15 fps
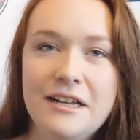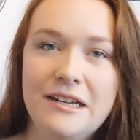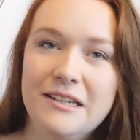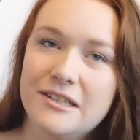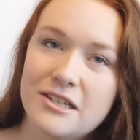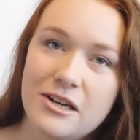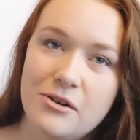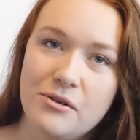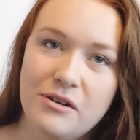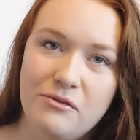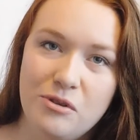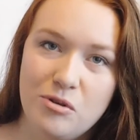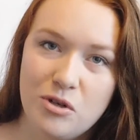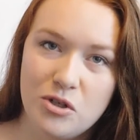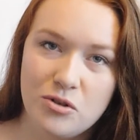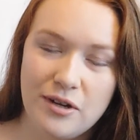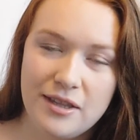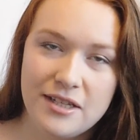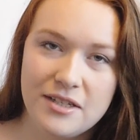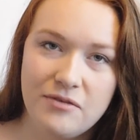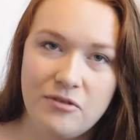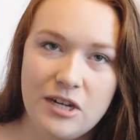So if you enjoyed
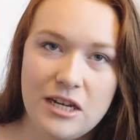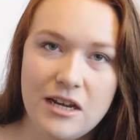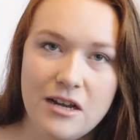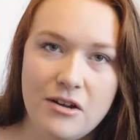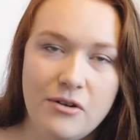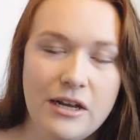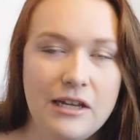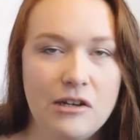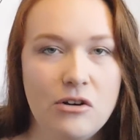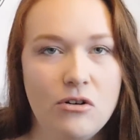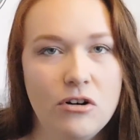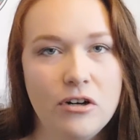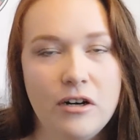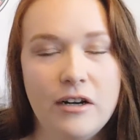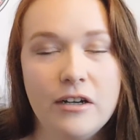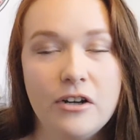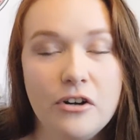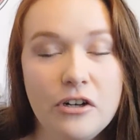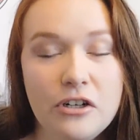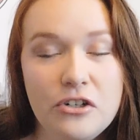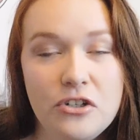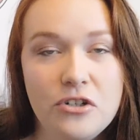this video, I
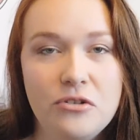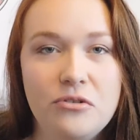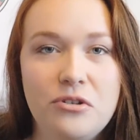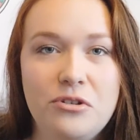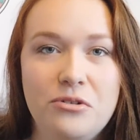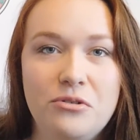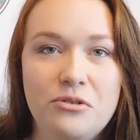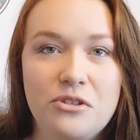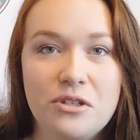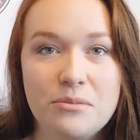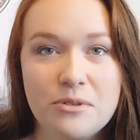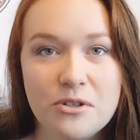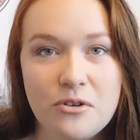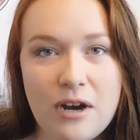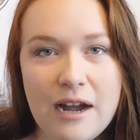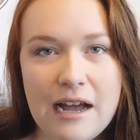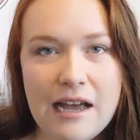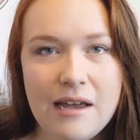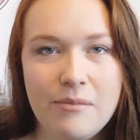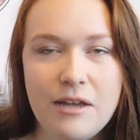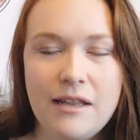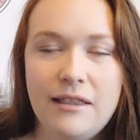encourage you to
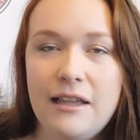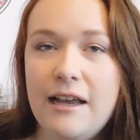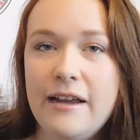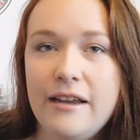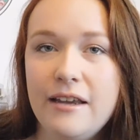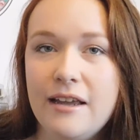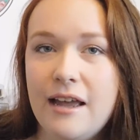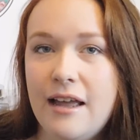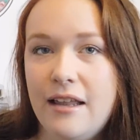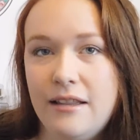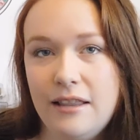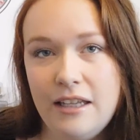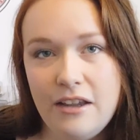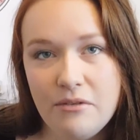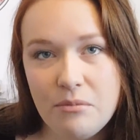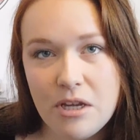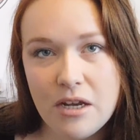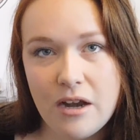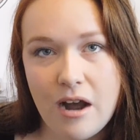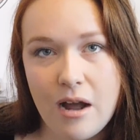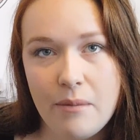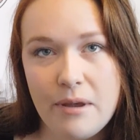subscribe and like and leave me a
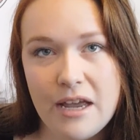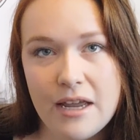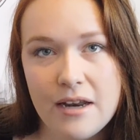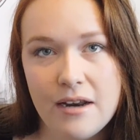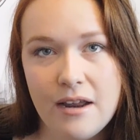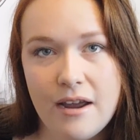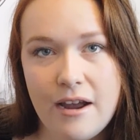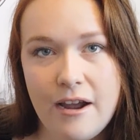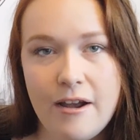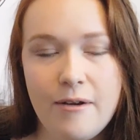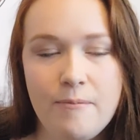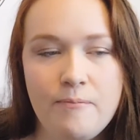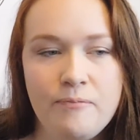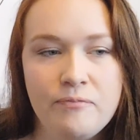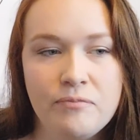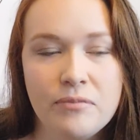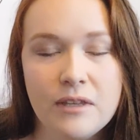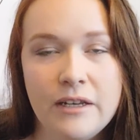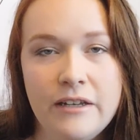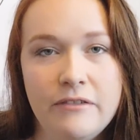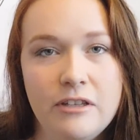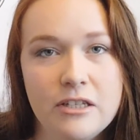comment
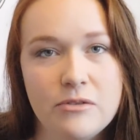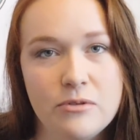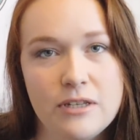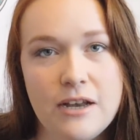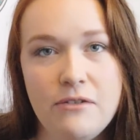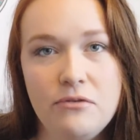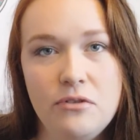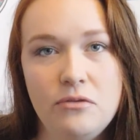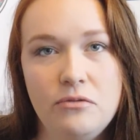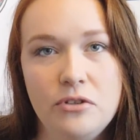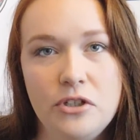if this was helpful for